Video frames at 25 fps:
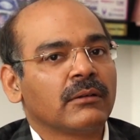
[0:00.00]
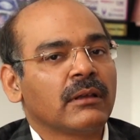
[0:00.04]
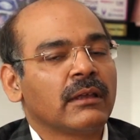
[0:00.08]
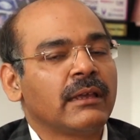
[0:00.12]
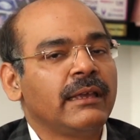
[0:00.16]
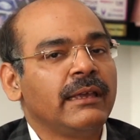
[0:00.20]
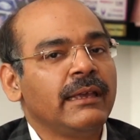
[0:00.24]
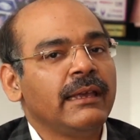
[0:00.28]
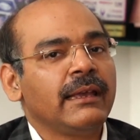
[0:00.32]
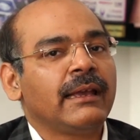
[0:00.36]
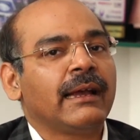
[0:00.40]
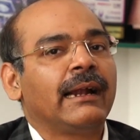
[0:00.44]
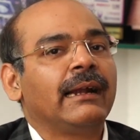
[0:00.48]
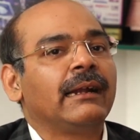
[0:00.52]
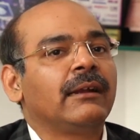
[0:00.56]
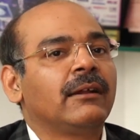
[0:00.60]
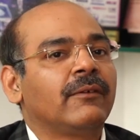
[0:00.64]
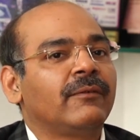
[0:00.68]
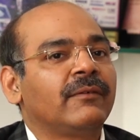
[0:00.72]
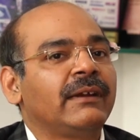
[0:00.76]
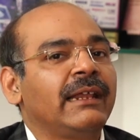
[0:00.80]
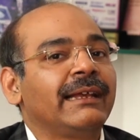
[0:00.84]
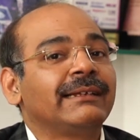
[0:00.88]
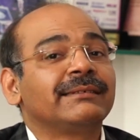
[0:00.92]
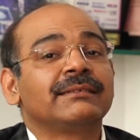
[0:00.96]
He kind
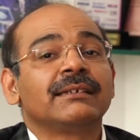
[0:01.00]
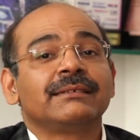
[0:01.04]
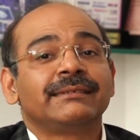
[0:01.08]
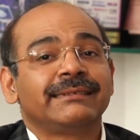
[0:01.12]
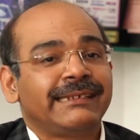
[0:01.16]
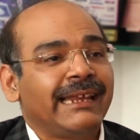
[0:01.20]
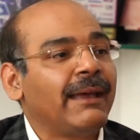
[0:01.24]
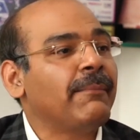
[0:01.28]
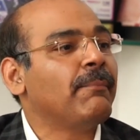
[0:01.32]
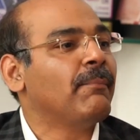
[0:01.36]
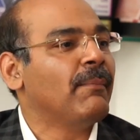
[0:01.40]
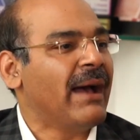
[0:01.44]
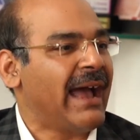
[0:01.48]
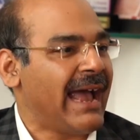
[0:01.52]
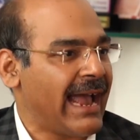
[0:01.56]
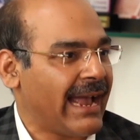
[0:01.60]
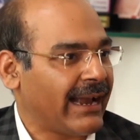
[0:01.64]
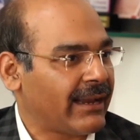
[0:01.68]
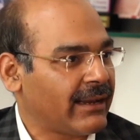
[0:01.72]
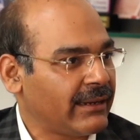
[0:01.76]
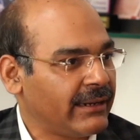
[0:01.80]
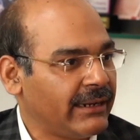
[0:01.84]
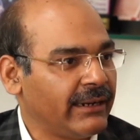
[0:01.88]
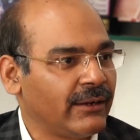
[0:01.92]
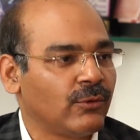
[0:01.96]
of takes a step
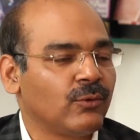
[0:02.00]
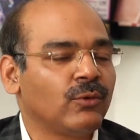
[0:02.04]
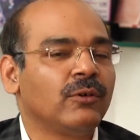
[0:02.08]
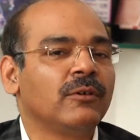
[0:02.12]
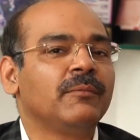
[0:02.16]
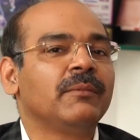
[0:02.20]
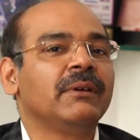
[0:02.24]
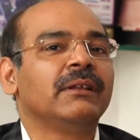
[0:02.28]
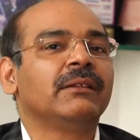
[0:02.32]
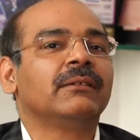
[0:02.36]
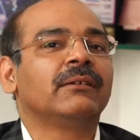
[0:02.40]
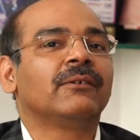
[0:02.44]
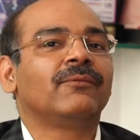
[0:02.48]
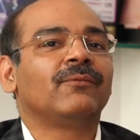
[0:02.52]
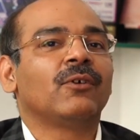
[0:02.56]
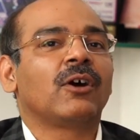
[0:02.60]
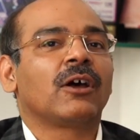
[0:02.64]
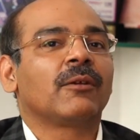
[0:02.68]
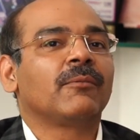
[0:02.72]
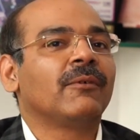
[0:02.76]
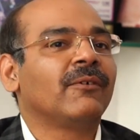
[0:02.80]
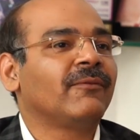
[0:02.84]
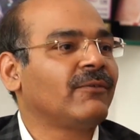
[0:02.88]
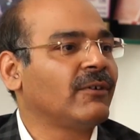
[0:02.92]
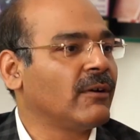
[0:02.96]
back. It could be in the
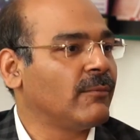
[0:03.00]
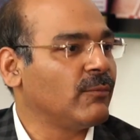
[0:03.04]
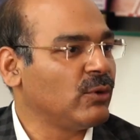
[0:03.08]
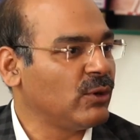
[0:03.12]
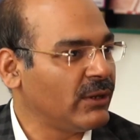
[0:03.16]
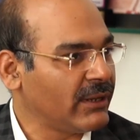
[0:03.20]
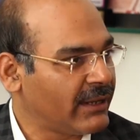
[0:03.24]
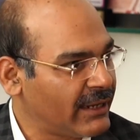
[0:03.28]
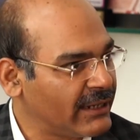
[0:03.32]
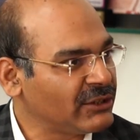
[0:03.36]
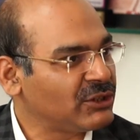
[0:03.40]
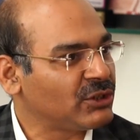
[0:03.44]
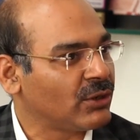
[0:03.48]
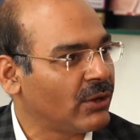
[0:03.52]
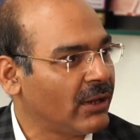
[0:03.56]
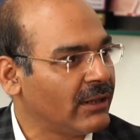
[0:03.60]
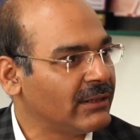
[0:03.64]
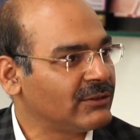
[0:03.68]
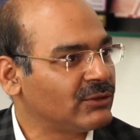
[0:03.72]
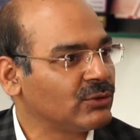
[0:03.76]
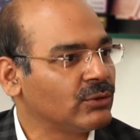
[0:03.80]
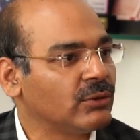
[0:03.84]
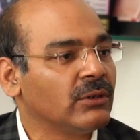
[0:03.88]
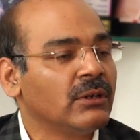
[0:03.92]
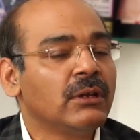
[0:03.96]
form of communication
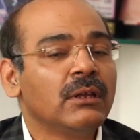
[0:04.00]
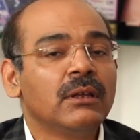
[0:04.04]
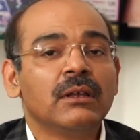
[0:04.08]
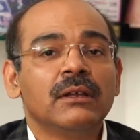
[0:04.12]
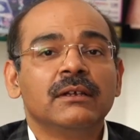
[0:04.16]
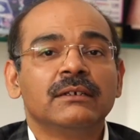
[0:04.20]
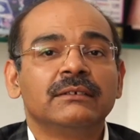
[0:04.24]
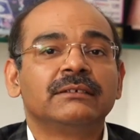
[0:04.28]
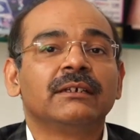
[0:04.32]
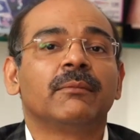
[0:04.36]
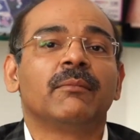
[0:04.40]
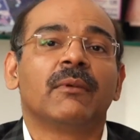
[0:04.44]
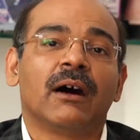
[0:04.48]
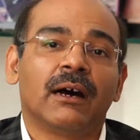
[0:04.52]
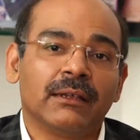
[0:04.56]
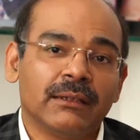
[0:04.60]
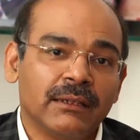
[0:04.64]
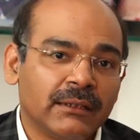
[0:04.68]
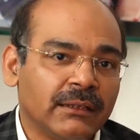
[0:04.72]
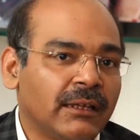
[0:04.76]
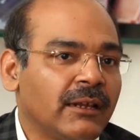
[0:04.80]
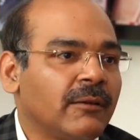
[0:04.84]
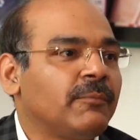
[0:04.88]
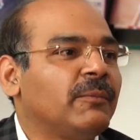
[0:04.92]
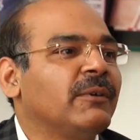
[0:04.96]
also. Some
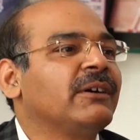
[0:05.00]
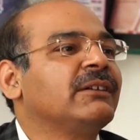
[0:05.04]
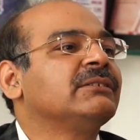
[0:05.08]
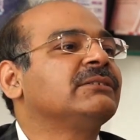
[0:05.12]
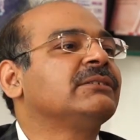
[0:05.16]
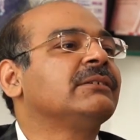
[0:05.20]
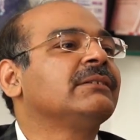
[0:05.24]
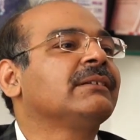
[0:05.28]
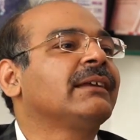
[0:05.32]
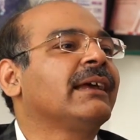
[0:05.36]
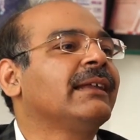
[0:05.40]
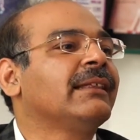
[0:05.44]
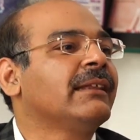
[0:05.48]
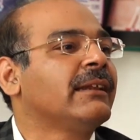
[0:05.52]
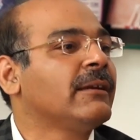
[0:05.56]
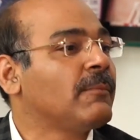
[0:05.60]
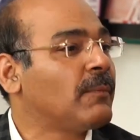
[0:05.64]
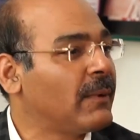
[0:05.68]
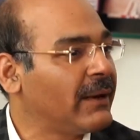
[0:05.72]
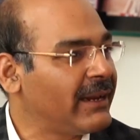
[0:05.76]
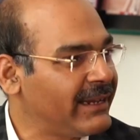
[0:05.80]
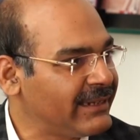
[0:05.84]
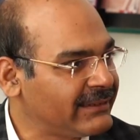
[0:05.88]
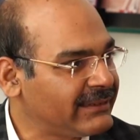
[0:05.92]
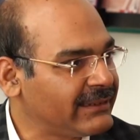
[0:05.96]
another person can
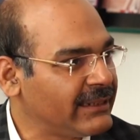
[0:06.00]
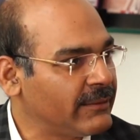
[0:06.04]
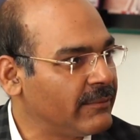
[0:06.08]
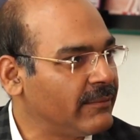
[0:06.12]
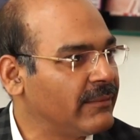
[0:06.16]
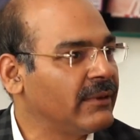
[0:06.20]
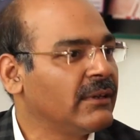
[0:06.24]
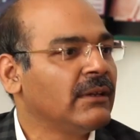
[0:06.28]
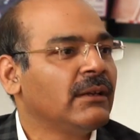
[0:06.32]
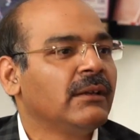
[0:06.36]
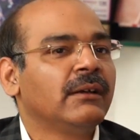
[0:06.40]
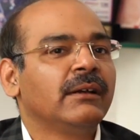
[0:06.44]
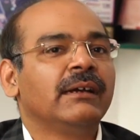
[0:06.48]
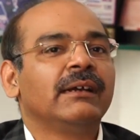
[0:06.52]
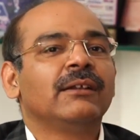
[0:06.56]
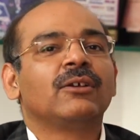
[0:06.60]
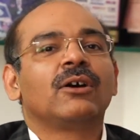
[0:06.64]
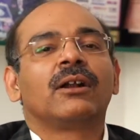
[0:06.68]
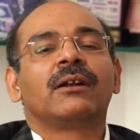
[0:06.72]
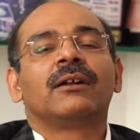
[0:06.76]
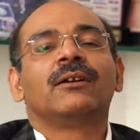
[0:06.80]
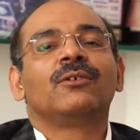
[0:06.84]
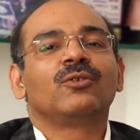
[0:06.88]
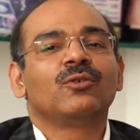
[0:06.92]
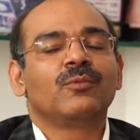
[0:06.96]
replace him in
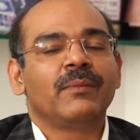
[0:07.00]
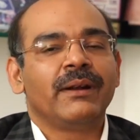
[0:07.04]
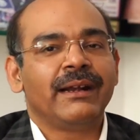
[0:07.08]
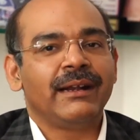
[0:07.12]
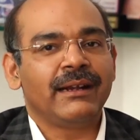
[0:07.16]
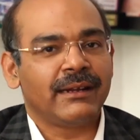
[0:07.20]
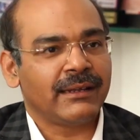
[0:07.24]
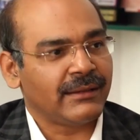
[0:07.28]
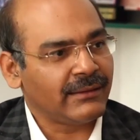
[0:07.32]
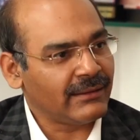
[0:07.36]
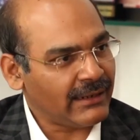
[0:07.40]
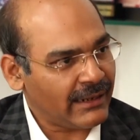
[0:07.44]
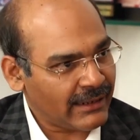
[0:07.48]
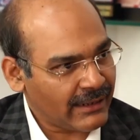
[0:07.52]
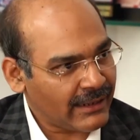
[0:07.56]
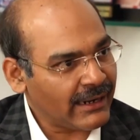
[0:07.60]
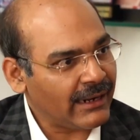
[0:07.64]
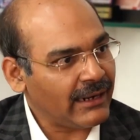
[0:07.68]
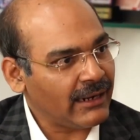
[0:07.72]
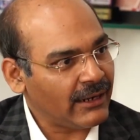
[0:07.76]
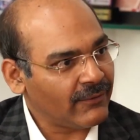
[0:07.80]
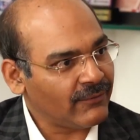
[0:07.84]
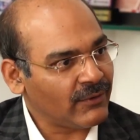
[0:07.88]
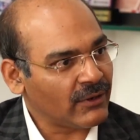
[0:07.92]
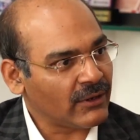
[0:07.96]
order to maintain that
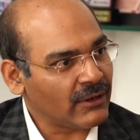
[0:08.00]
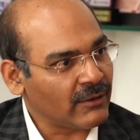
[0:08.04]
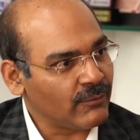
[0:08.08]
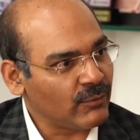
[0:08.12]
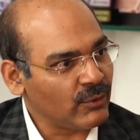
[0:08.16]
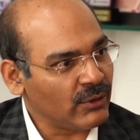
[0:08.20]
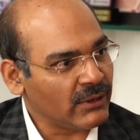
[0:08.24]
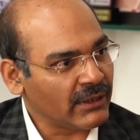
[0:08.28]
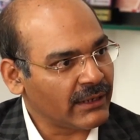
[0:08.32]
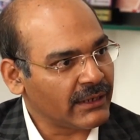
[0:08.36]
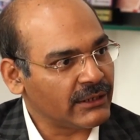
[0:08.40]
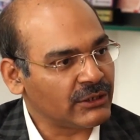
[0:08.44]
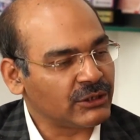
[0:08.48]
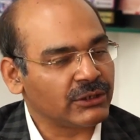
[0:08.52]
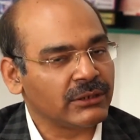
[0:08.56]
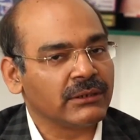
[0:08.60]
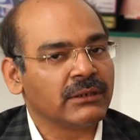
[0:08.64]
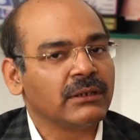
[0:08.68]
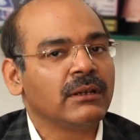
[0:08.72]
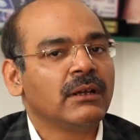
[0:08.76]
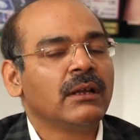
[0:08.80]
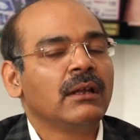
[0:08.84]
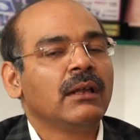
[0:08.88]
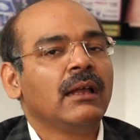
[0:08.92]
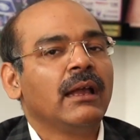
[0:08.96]
kind of a communication.
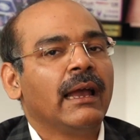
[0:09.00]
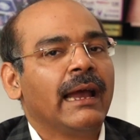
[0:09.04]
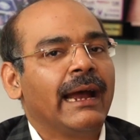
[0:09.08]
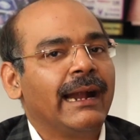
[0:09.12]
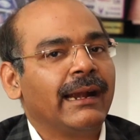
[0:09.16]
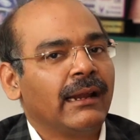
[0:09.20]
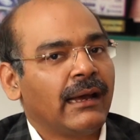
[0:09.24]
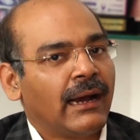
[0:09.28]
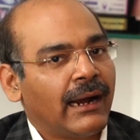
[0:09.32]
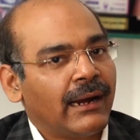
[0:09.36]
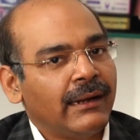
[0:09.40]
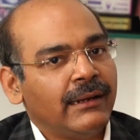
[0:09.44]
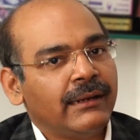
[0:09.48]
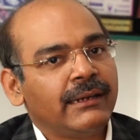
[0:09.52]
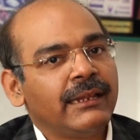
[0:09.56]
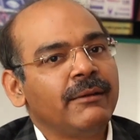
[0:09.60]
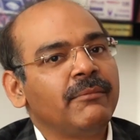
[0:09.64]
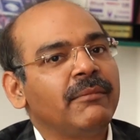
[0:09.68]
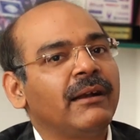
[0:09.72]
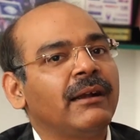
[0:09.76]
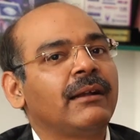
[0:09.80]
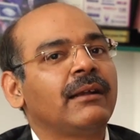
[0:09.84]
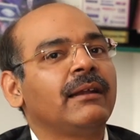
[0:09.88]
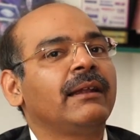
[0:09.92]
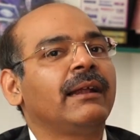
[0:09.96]
And
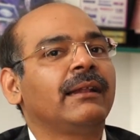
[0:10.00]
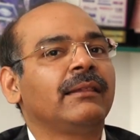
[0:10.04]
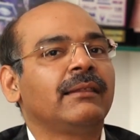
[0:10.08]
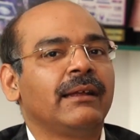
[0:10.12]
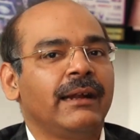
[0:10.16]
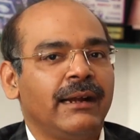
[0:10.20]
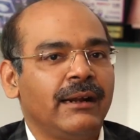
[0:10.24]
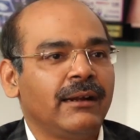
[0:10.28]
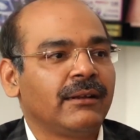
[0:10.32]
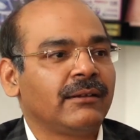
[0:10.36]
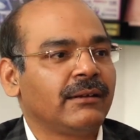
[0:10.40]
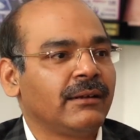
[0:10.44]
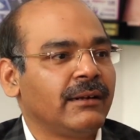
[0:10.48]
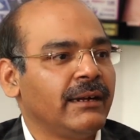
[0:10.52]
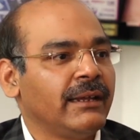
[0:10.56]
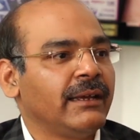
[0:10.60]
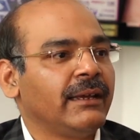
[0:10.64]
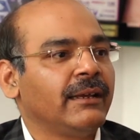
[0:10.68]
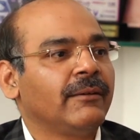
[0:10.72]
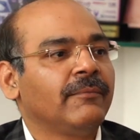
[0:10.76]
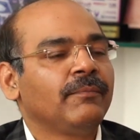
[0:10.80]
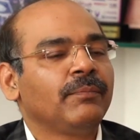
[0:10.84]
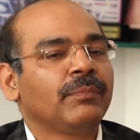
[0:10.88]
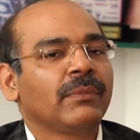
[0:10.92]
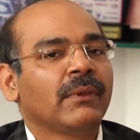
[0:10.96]
ultimately, at the end of the
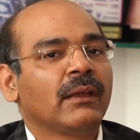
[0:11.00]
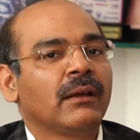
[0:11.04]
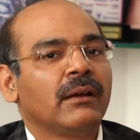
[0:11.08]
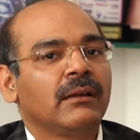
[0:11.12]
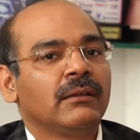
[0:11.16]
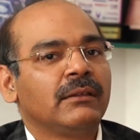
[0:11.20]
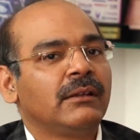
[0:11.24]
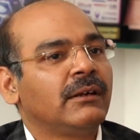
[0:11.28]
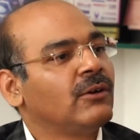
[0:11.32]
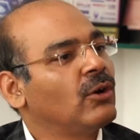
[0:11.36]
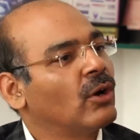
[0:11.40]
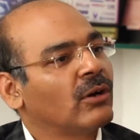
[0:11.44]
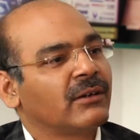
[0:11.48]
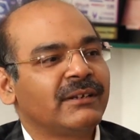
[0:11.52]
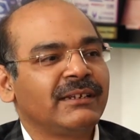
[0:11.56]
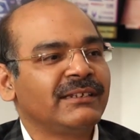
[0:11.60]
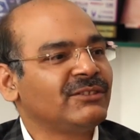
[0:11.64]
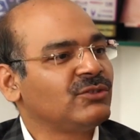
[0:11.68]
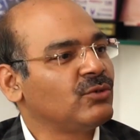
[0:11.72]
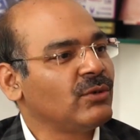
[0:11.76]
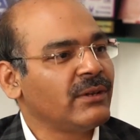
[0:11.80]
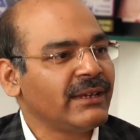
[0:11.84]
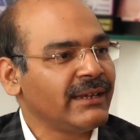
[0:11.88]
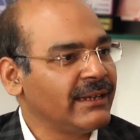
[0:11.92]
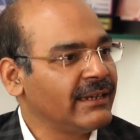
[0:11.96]
day, the doctor
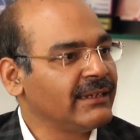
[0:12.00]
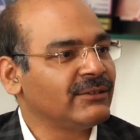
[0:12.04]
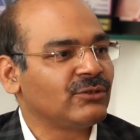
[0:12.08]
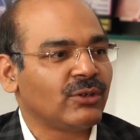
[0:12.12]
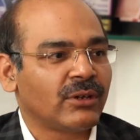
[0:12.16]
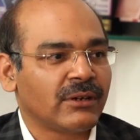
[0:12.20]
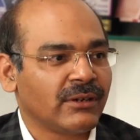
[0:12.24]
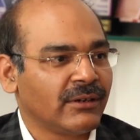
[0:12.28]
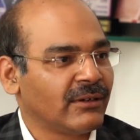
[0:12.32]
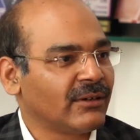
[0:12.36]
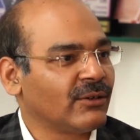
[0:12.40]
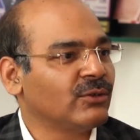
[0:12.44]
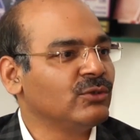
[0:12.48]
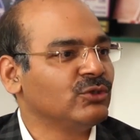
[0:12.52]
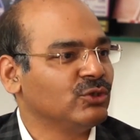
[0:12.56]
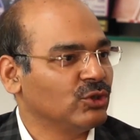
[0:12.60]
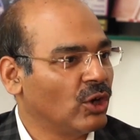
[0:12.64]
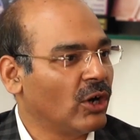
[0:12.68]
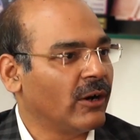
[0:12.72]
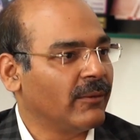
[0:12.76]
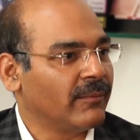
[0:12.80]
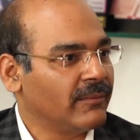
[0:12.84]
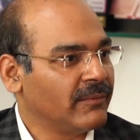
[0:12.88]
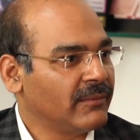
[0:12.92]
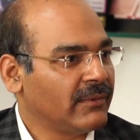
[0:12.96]
is doing his or her own
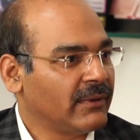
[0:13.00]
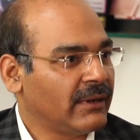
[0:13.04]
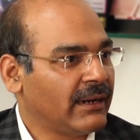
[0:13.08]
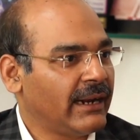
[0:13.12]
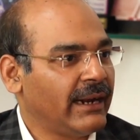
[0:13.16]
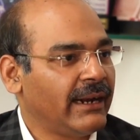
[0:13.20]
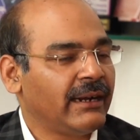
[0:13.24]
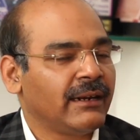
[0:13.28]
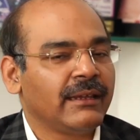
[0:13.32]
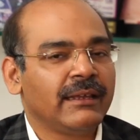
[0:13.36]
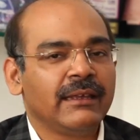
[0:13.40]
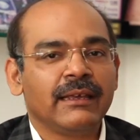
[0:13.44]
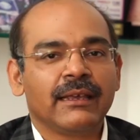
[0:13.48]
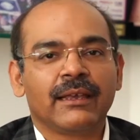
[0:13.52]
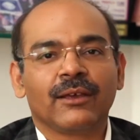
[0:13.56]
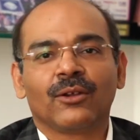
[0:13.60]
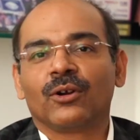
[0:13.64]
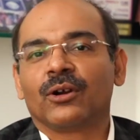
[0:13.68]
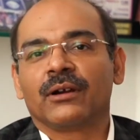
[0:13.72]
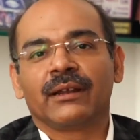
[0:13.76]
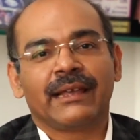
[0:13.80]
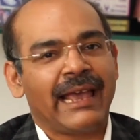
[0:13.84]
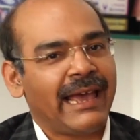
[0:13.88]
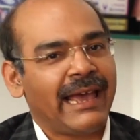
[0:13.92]
job, right? He cannot